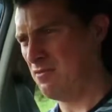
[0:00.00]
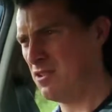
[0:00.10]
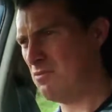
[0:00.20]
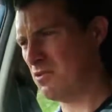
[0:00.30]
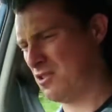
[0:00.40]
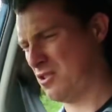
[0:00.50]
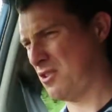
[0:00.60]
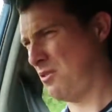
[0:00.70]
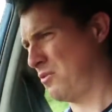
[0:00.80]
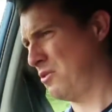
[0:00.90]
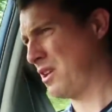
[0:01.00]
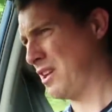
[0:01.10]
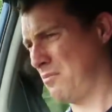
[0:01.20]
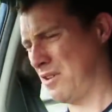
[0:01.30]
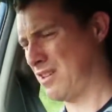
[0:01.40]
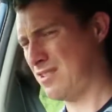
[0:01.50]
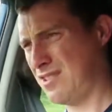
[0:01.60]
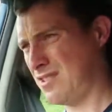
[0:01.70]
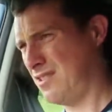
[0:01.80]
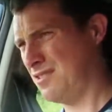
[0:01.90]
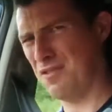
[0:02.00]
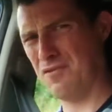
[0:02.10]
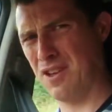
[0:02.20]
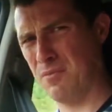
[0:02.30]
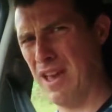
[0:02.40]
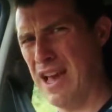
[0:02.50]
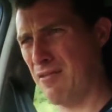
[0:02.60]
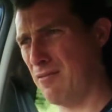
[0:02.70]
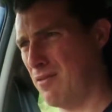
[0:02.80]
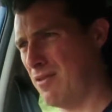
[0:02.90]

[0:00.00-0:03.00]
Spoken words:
I wish it would stop looking at me because it's starting to freak me out.